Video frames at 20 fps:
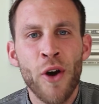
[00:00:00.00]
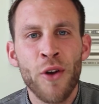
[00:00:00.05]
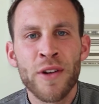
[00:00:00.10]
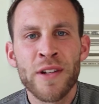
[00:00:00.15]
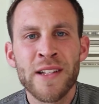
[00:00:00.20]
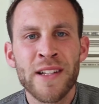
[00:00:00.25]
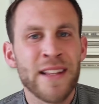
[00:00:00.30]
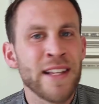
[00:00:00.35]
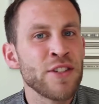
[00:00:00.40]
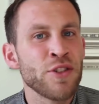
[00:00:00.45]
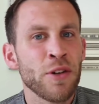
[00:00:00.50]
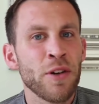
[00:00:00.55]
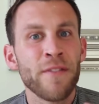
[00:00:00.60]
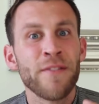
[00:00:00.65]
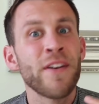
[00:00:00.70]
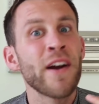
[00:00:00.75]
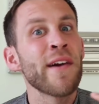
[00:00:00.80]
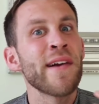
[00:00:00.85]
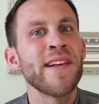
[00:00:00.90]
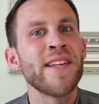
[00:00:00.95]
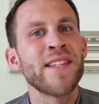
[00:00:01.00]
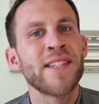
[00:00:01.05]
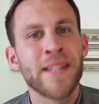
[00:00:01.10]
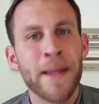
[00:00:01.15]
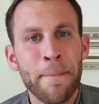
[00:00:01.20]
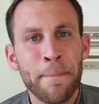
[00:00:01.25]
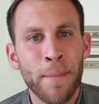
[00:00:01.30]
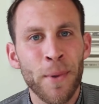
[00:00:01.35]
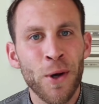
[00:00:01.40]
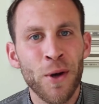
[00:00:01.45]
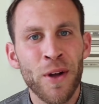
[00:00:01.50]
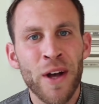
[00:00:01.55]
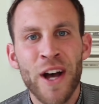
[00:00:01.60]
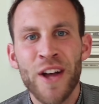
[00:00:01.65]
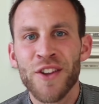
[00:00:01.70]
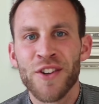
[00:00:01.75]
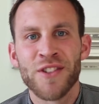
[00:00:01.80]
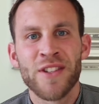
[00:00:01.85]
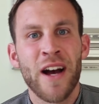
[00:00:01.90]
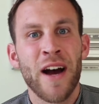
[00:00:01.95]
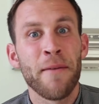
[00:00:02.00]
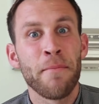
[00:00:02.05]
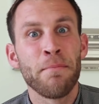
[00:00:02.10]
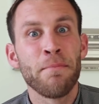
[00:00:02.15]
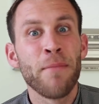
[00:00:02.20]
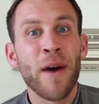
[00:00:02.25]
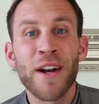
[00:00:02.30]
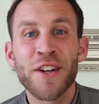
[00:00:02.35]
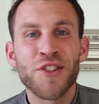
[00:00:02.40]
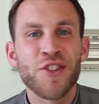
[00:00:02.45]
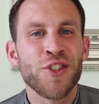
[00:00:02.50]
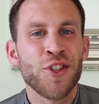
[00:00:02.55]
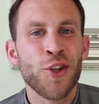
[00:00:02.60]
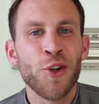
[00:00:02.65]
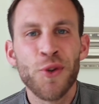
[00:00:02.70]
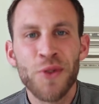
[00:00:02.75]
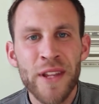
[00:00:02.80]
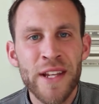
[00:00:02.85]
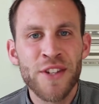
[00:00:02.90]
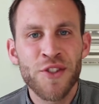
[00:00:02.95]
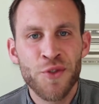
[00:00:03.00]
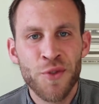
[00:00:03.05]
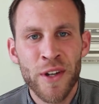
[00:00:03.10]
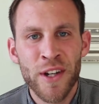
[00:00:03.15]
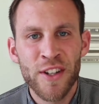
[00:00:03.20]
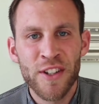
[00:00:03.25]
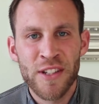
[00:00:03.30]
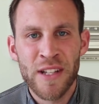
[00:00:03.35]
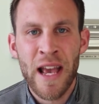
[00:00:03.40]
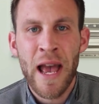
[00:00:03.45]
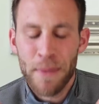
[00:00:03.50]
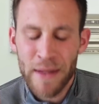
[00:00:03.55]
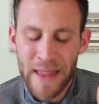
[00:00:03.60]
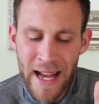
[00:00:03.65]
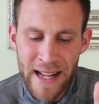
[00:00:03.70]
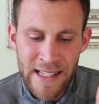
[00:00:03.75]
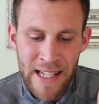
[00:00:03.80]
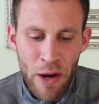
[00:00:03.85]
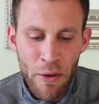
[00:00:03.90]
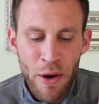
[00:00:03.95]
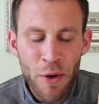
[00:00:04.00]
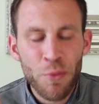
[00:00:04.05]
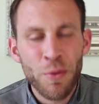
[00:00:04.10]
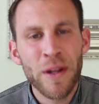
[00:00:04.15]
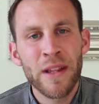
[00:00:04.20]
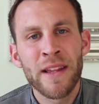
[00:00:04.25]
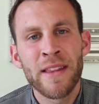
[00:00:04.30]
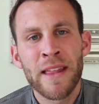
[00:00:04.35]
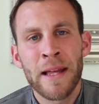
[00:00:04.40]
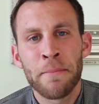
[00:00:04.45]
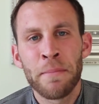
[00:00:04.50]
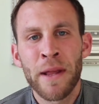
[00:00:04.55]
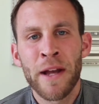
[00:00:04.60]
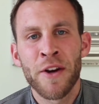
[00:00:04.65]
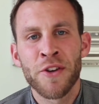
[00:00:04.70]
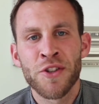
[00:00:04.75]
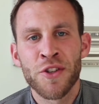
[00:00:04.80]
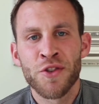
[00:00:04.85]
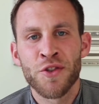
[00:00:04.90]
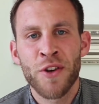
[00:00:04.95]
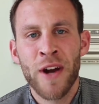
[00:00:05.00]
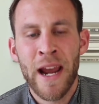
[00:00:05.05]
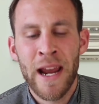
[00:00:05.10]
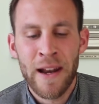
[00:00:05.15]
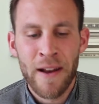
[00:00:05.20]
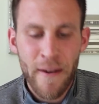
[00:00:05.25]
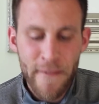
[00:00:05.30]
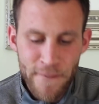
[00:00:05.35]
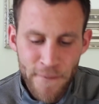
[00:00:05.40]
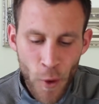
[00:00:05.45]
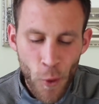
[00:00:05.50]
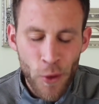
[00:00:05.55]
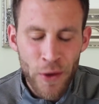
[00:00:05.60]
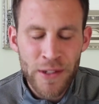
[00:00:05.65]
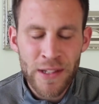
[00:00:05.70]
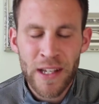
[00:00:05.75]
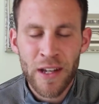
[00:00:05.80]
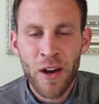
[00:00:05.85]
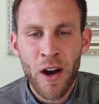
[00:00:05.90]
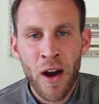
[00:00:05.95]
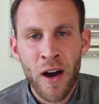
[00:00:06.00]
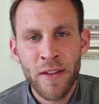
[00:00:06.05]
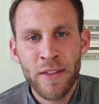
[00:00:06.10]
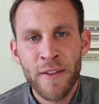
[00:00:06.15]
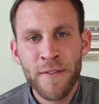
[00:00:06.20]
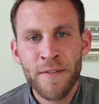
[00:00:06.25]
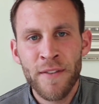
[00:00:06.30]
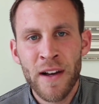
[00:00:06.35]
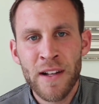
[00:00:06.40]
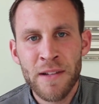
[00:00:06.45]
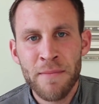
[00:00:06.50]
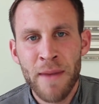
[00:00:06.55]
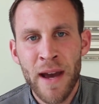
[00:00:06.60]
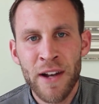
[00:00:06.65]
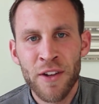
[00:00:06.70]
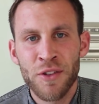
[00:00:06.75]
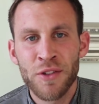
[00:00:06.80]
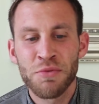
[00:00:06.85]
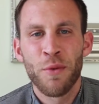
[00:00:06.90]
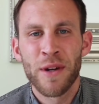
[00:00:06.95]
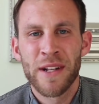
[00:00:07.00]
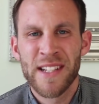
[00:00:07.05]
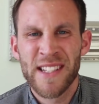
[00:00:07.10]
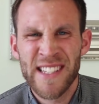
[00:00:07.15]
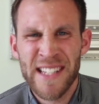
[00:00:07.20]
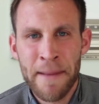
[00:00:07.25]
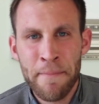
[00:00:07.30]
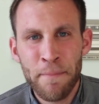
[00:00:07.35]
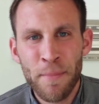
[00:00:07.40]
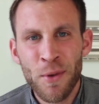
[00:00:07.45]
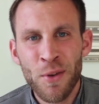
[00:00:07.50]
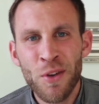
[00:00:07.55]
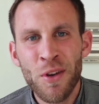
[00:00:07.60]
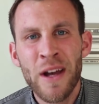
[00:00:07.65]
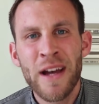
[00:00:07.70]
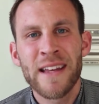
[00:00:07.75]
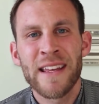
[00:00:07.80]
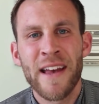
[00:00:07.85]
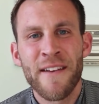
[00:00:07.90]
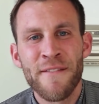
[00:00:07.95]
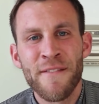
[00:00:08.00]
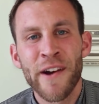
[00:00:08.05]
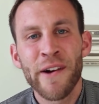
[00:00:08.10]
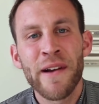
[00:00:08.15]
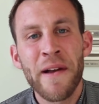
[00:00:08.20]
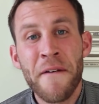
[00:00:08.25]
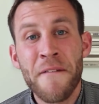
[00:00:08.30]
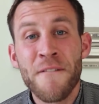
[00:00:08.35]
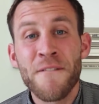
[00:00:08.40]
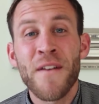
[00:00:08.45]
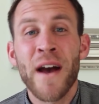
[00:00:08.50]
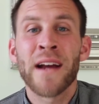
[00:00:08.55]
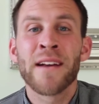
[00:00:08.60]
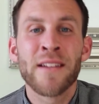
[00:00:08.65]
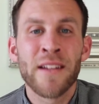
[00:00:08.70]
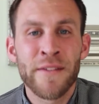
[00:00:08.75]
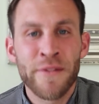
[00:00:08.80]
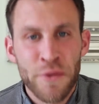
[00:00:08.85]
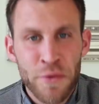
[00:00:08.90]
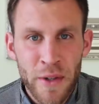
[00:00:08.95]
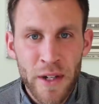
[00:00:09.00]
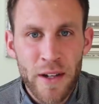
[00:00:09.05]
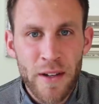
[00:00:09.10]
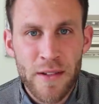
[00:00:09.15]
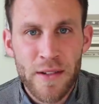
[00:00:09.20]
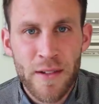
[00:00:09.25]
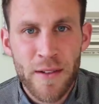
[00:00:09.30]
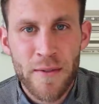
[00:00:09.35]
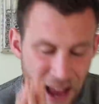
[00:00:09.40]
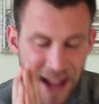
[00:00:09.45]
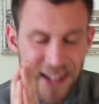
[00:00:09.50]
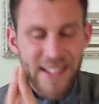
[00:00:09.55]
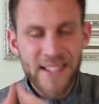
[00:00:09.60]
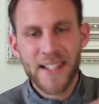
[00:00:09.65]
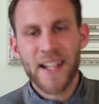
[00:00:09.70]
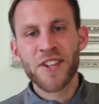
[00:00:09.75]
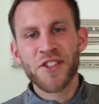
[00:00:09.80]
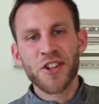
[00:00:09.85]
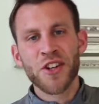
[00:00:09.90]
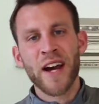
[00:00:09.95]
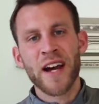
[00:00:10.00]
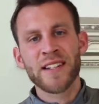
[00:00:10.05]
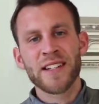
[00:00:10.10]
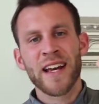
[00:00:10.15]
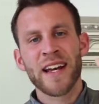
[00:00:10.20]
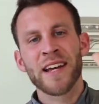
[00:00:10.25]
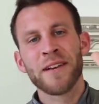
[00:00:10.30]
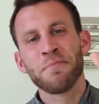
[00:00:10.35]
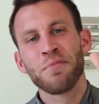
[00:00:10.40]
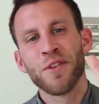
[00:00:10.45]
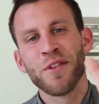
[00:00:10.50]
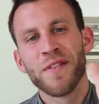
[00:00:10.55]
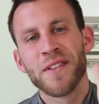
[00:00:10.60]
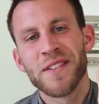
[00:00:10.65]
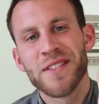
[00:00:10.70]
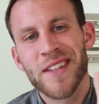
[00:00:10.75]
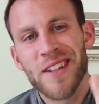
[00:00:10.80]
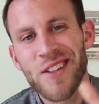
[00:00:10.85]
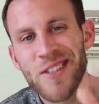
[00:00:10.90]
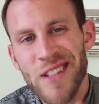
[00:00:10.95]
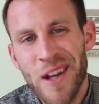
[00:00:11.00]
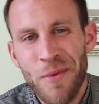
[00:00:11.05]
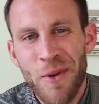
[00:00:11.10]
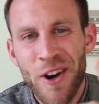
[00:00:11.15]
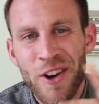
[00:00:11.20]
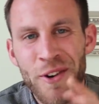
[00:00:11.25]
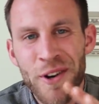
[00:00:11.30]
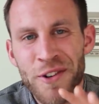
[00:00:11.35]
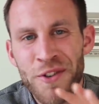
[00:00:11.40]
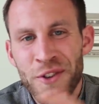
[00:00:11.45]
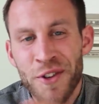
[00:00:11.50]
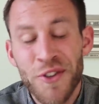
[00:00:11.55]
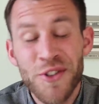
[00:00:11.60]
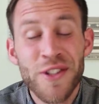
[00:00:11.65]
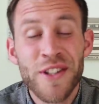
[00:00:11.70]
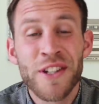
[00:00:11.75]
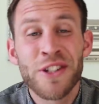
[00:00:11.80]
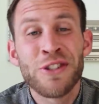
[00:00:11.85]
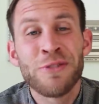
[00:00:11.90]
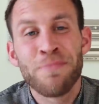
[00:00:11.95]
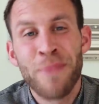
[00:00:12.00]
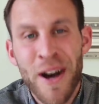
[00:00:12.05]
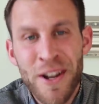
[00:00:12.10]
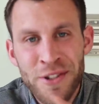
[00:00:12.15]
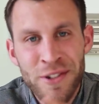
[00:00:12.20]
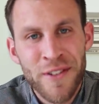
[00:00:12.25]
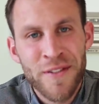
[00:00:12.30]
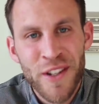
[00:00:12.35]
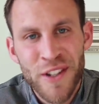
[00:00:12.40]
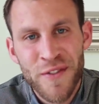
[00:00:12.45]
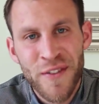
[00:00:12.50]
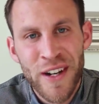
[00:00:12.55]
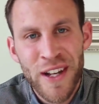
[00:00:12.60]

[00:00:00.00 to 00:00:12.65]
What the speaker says: notice that these are very simple. There's not much to these drills, but that's how I really think players should train, focusing on the fundamentals with simple yet very effective drills. And since you guys like improving skills, I want to introduce the sponsor of this